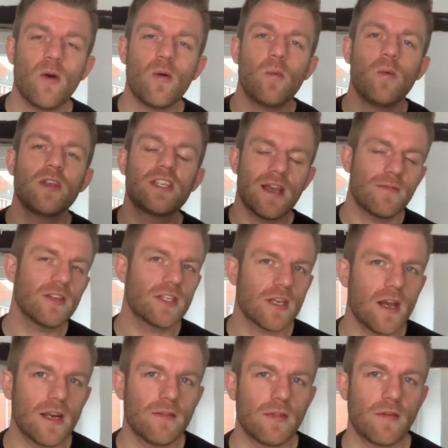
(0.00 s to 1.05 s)
Whichever
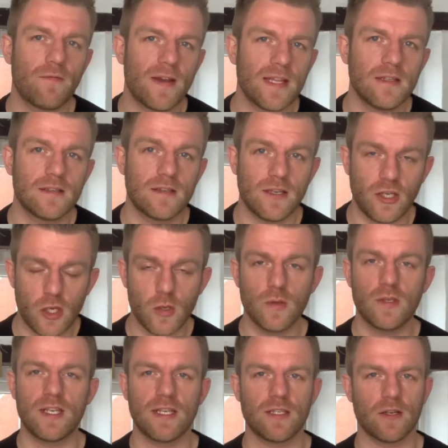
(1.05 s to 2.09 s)
side of the fence that you
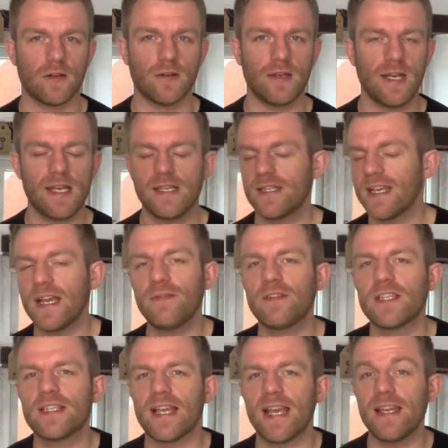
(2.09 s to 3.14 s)
sit on, it's safe
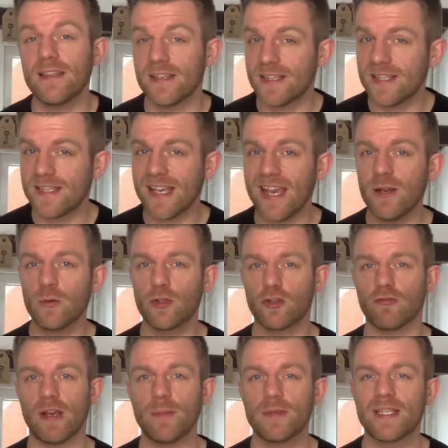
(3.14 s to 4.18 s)
to say that sales
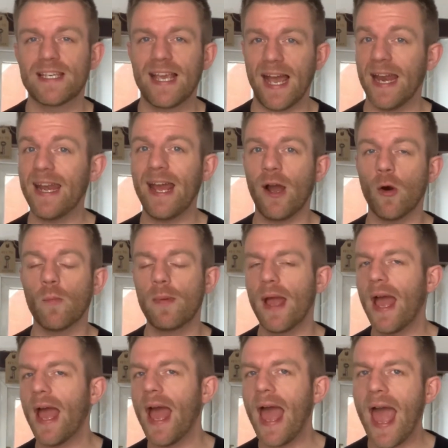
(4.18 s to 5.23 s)
scripts can help
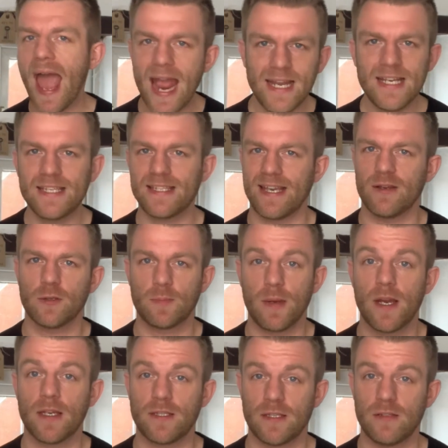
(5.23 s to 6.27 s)
any
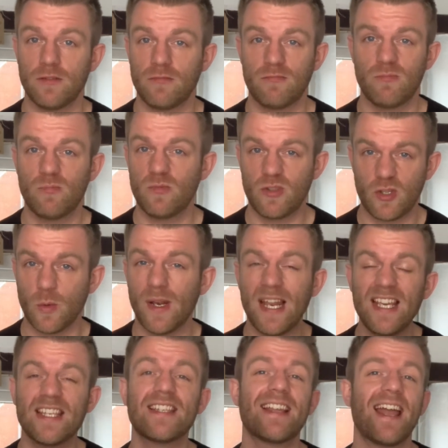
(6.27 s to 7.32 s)
salesperson to at
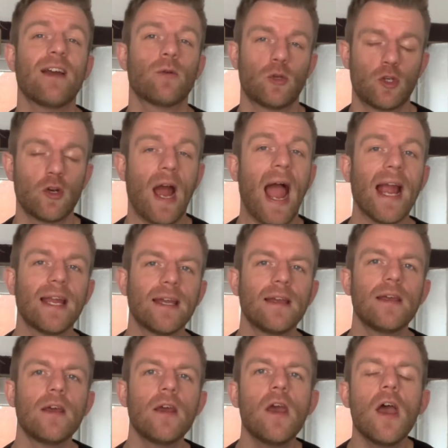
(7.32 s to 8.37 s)
least stay on track
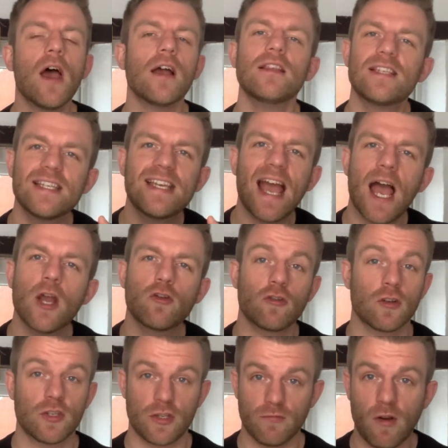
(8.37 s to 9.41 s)
and to get
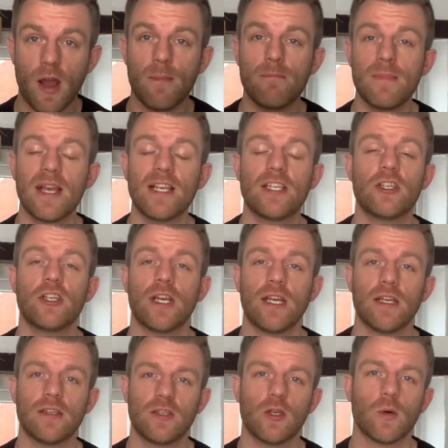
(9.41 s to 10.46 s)
across the right
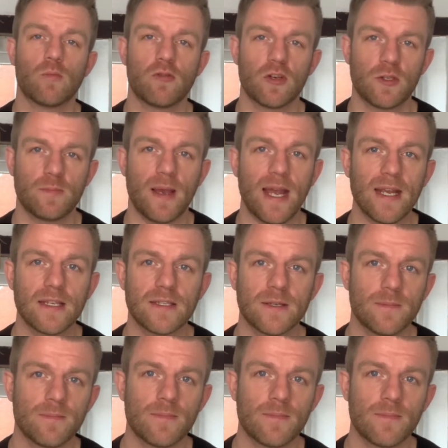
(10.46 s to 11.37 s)
messaging to your prospect.